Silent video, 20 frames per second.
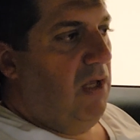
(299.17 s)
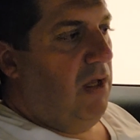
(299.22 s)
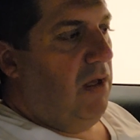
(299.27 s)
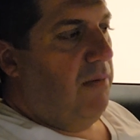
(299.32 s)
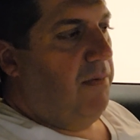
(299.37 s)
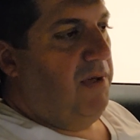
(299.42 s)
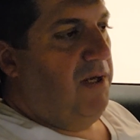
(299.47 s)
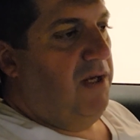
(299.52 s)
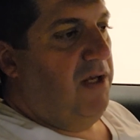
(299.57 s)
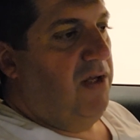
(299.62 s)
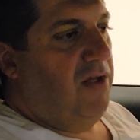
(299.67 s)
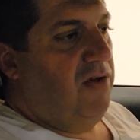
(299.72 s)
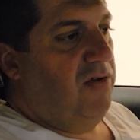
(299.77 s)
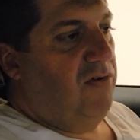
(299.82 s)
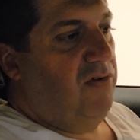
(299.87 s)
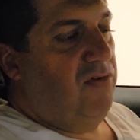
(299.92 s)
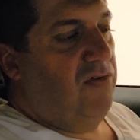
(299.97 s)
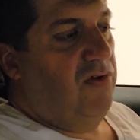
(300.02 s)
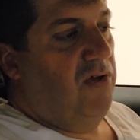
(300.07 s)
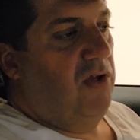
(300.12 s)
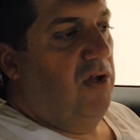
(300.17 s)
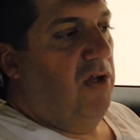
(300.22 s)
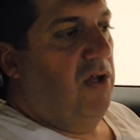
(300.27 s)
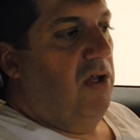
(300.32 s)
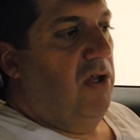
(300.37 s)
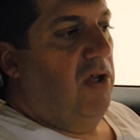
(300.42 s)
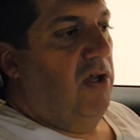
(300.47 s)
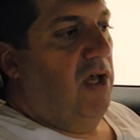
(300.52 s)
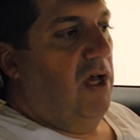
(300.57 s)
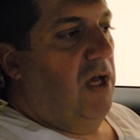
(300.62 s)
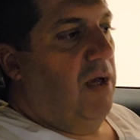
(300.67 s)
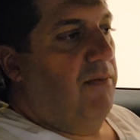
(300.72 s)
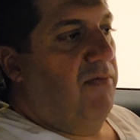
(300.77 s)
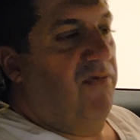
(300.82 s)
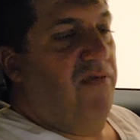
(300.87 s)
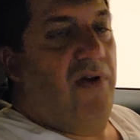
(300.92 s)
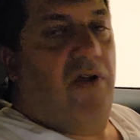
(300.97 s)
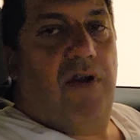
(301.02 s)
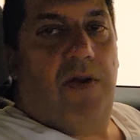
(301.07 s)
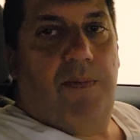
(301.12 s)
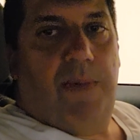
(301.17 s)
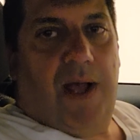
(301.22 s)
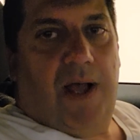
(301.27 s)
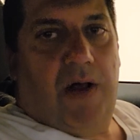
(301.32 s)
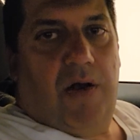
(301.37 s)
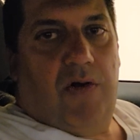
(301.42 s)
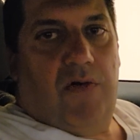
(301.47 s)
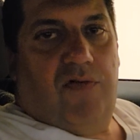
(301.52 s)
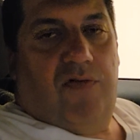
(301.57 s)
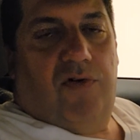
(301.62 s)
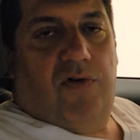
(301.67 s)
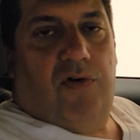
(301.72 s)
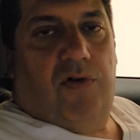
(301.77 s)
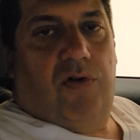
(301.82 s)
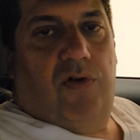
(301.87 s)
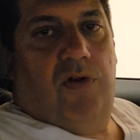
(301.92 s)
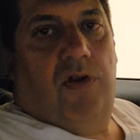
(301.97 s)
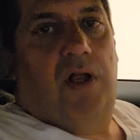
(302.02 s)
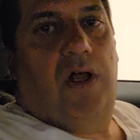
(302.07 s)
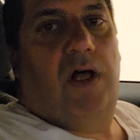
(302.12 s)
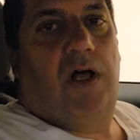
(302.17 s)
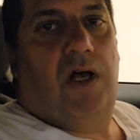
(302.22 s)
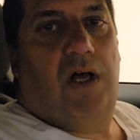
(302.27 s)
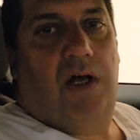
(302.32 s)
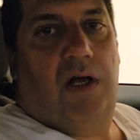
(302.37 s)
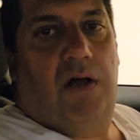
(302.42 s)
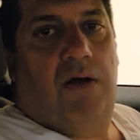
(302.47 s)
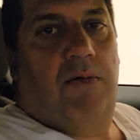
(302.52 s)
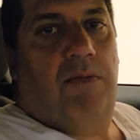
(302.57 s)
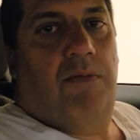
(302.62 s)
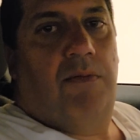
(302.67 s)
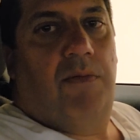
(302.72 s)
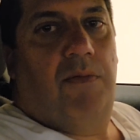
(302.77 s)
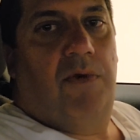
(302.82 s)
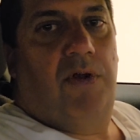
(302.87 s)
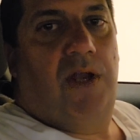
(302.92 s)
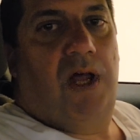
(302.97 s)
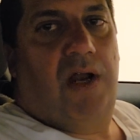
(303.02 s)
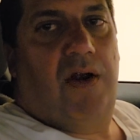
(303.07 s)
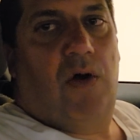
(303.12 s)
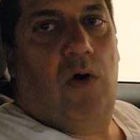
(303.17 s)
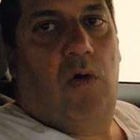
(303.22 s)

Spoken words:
It is Very powerful, not